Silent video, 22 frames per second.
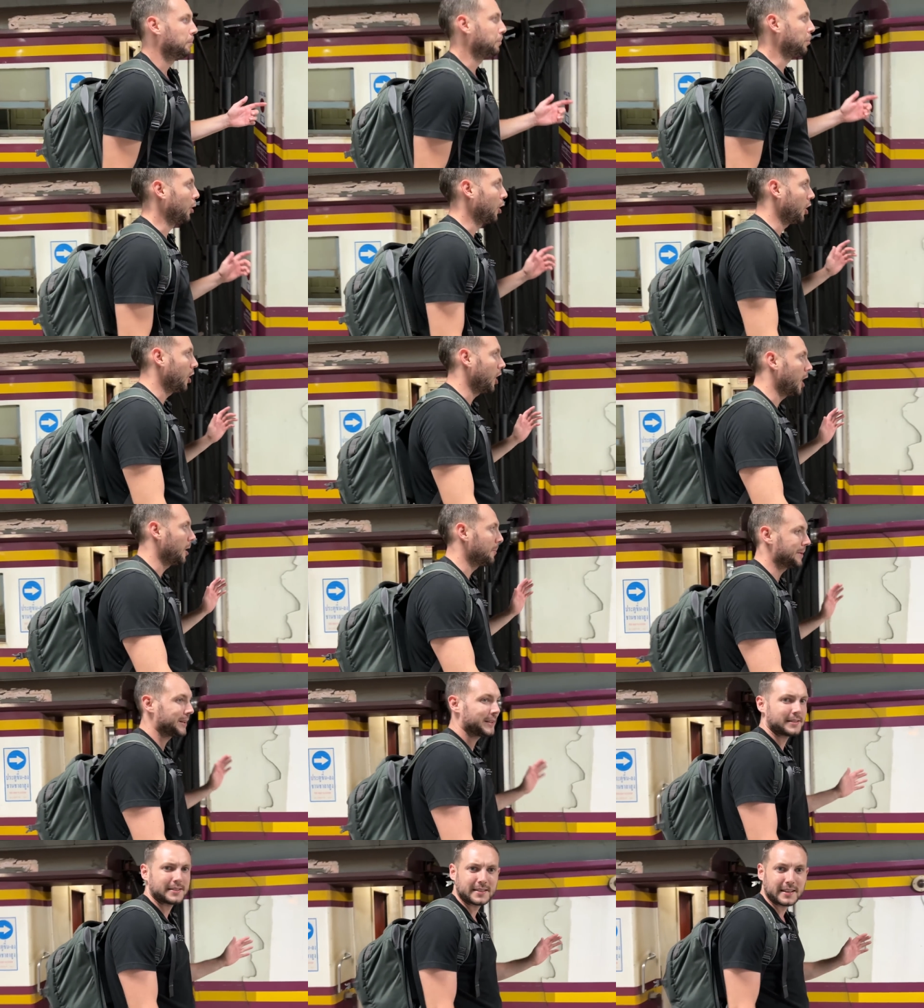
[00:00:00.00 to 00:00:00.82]
But
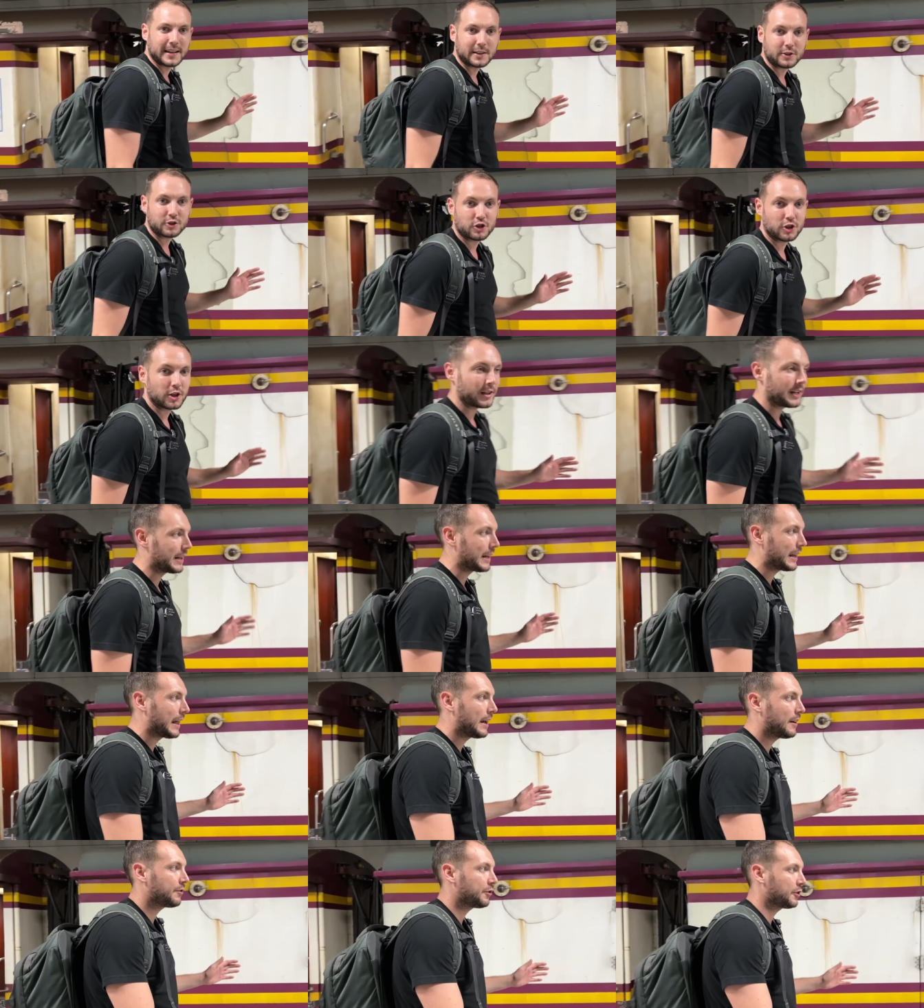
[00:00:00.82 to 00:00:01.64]
I'm in section
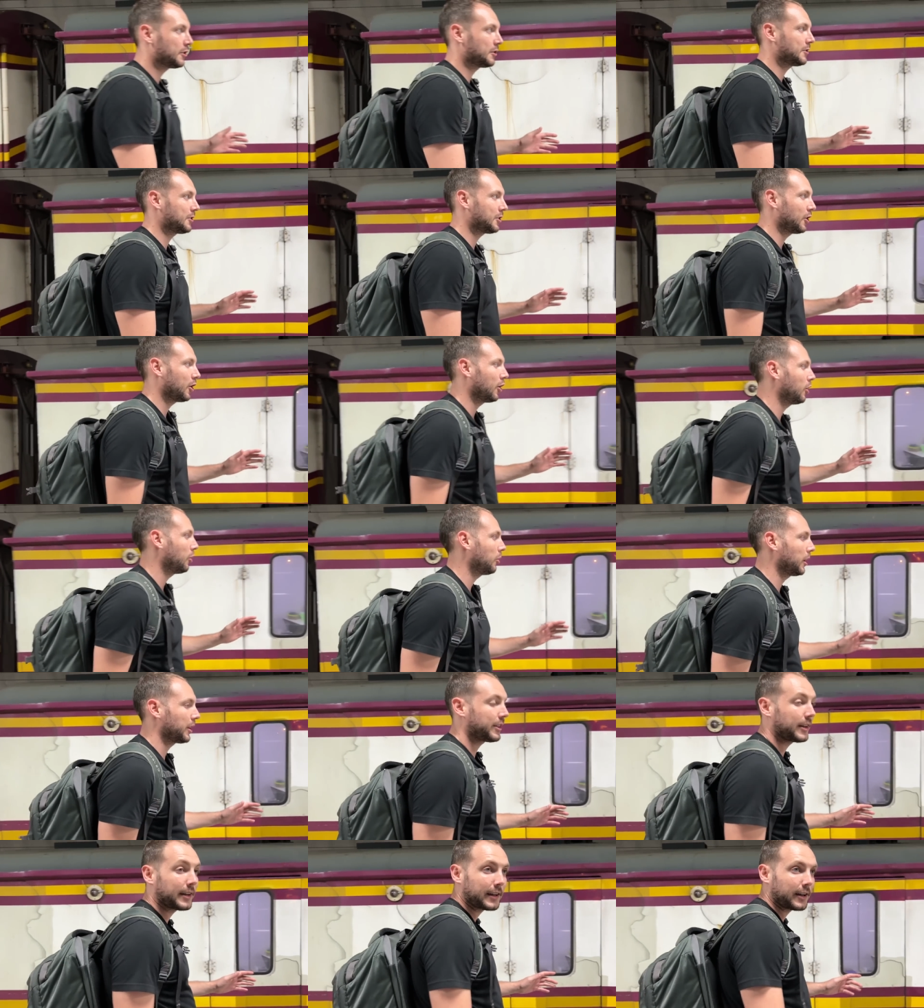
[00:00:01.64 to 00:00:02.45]
11, so
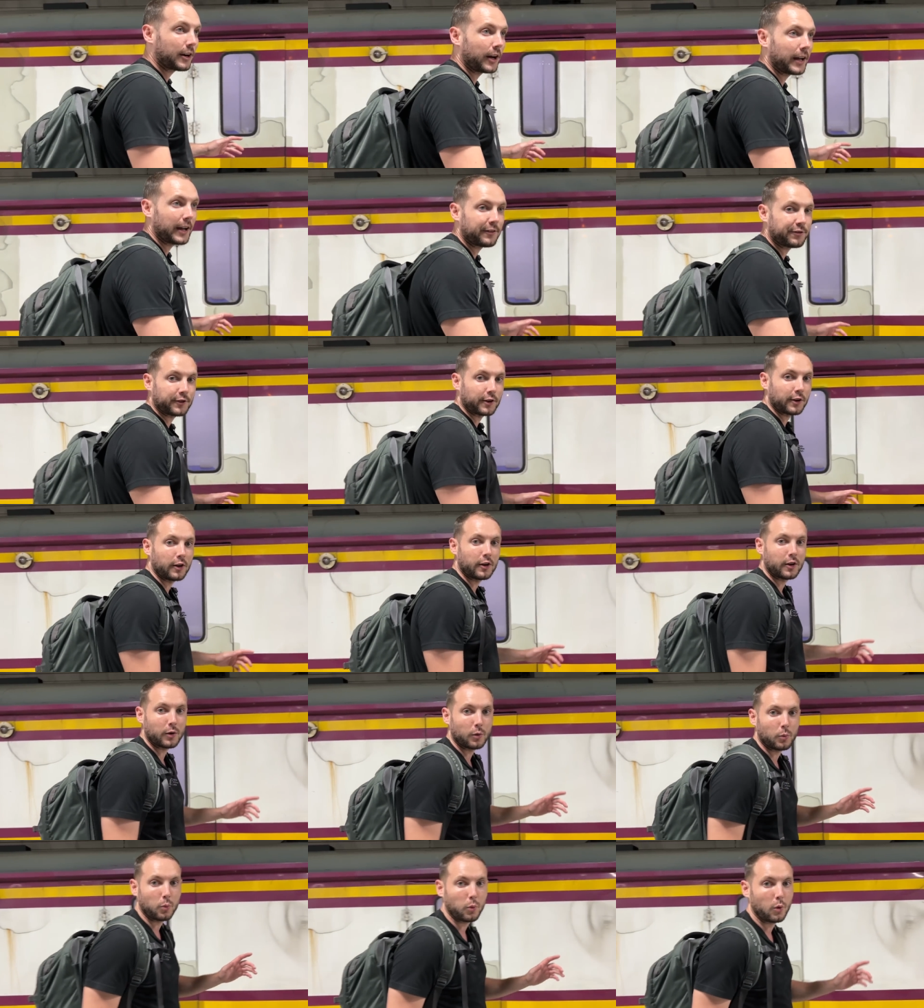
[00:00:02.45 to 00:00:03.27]
I think I have
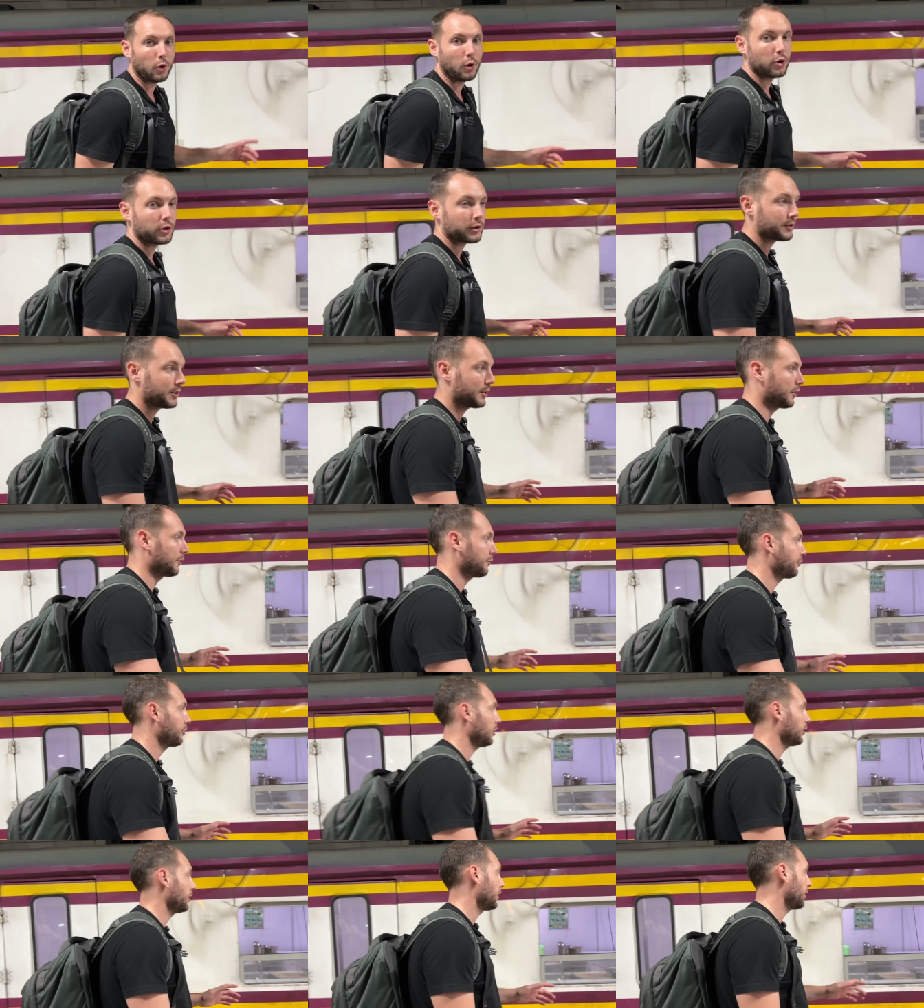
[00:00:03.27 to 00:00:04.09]
to walk to the
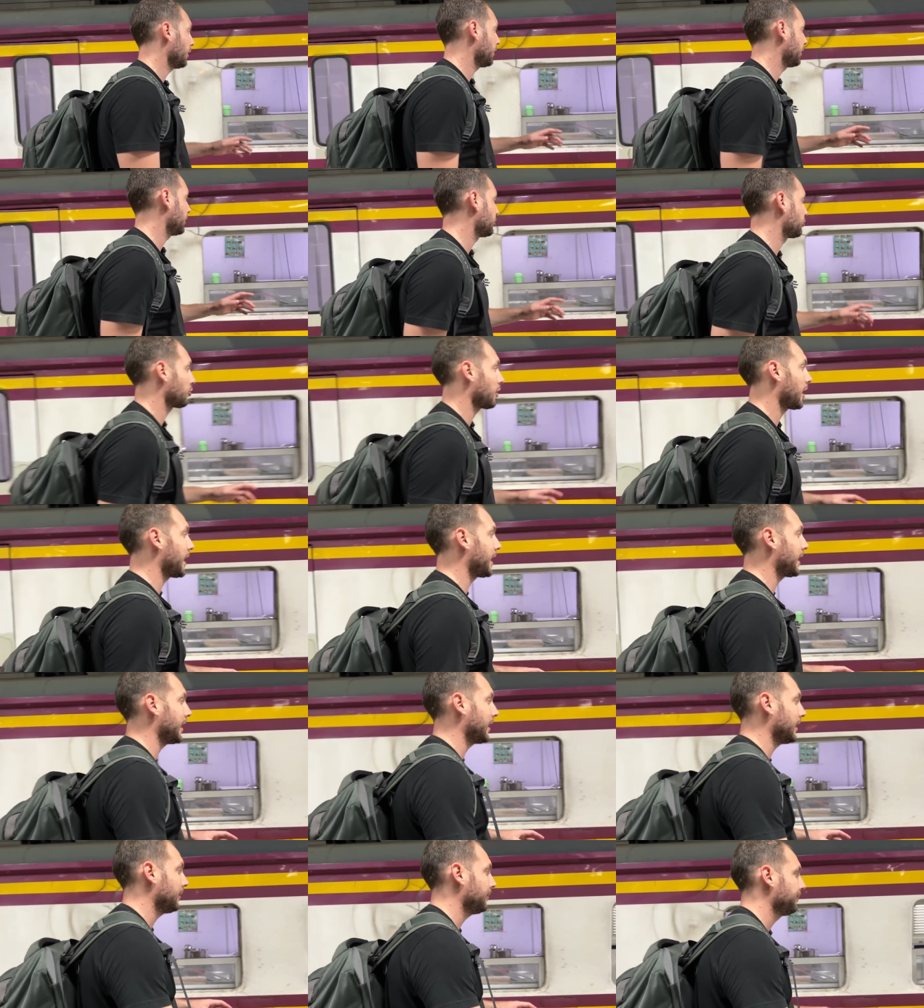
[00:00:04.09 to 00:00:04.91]
front of the
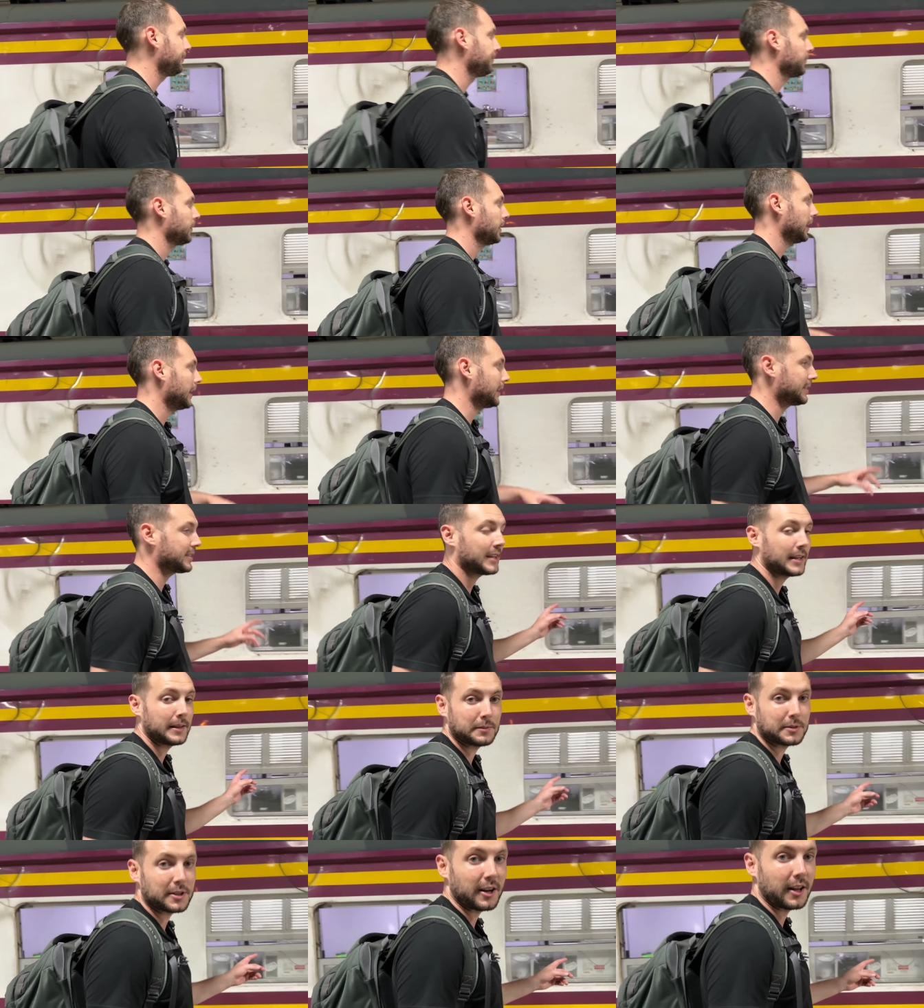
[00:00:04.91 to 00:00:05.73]
train. It
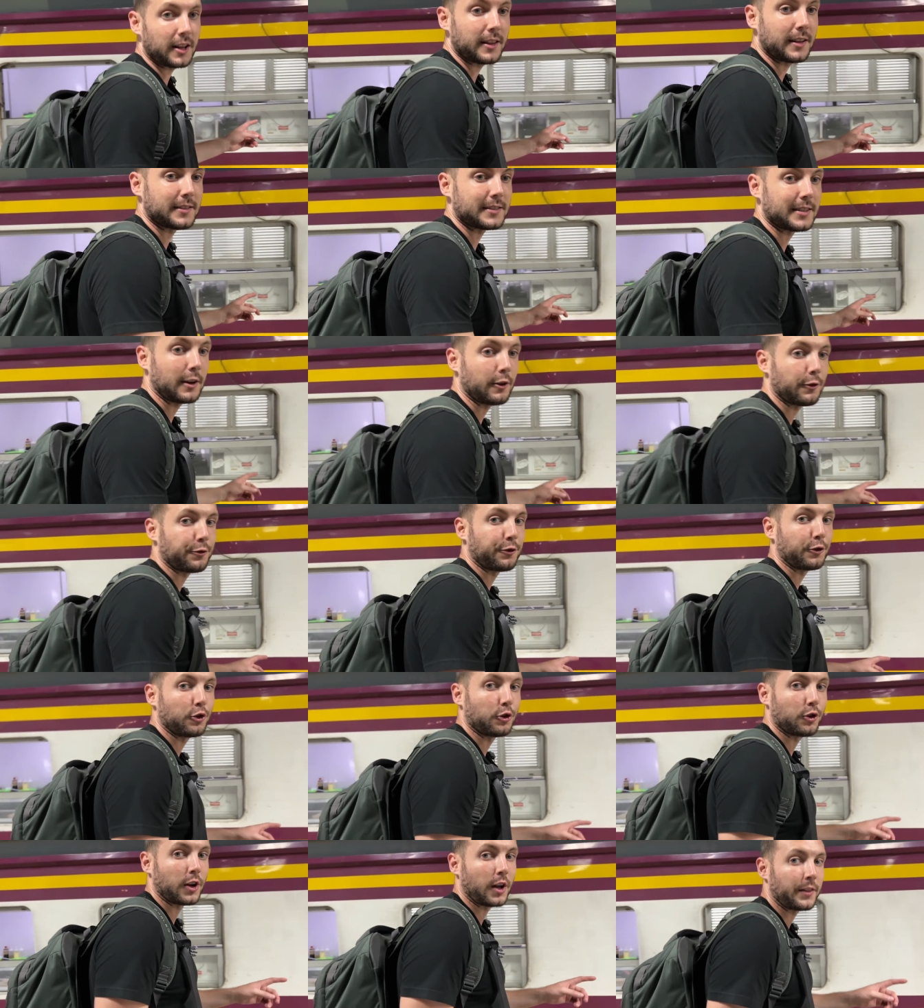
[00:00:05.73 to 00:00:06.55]
seems like they sell
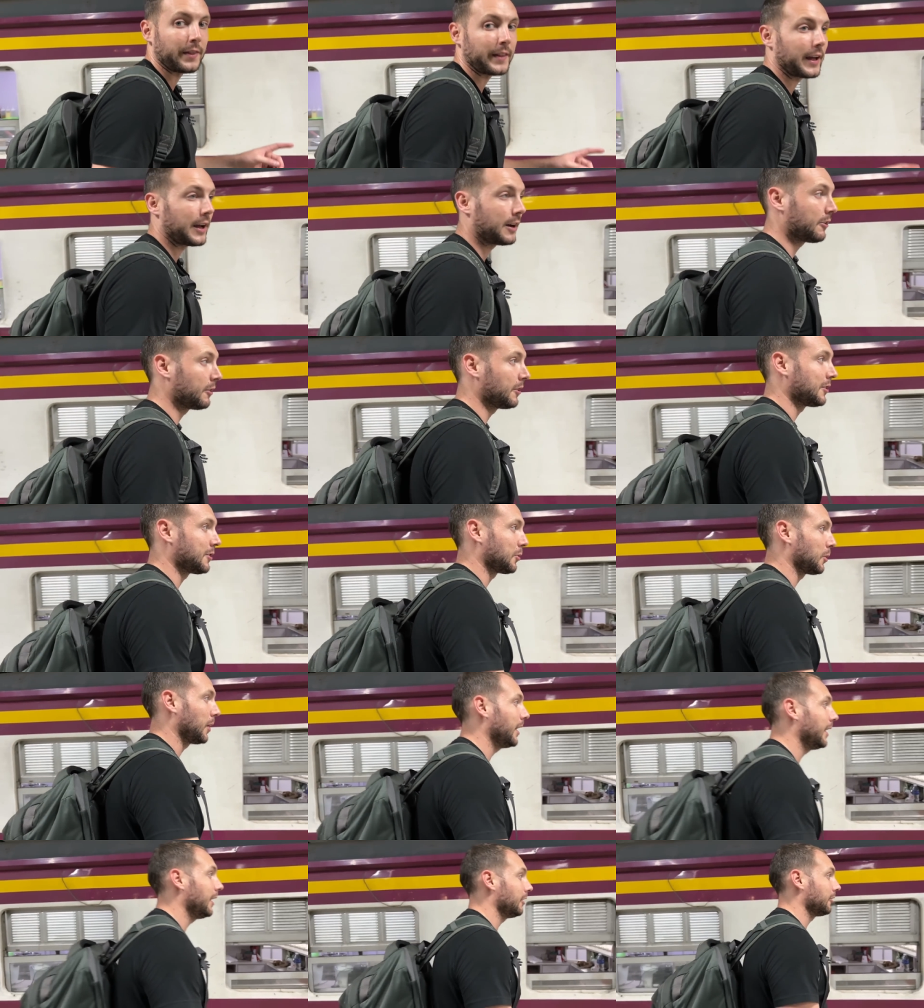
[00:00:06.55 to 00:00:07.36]
food on there as
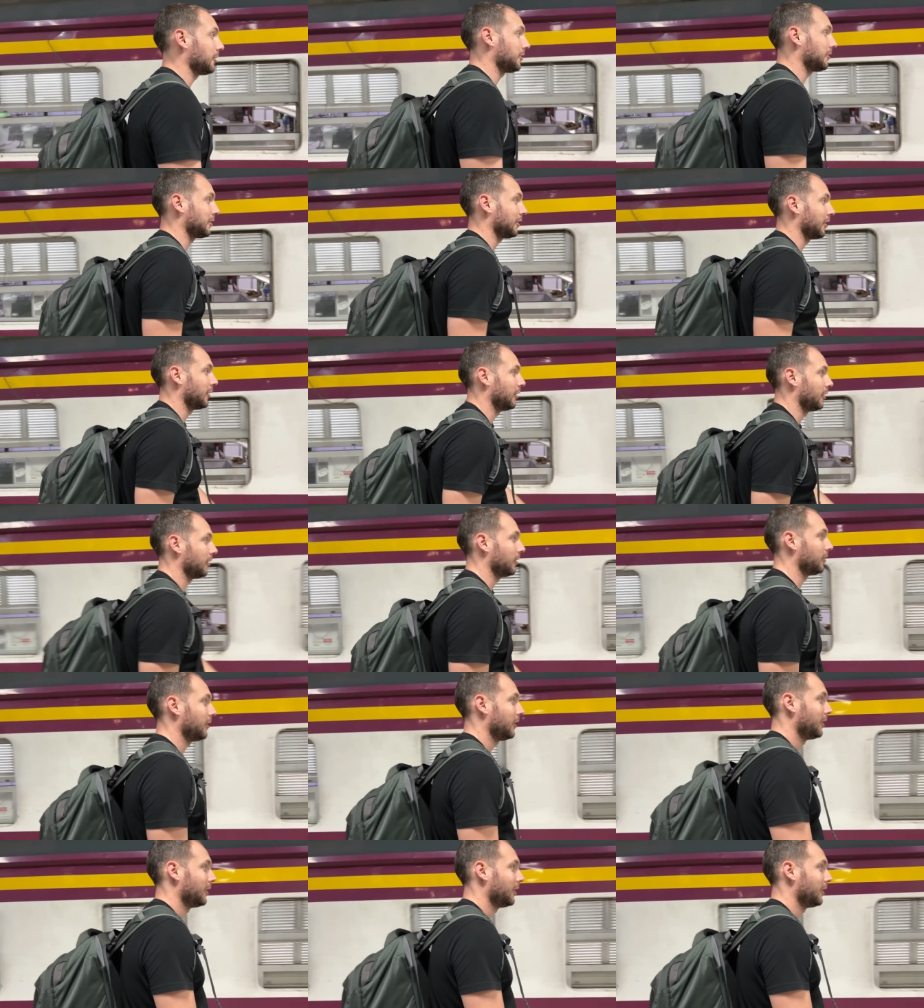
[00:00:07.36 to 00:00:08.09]
well, so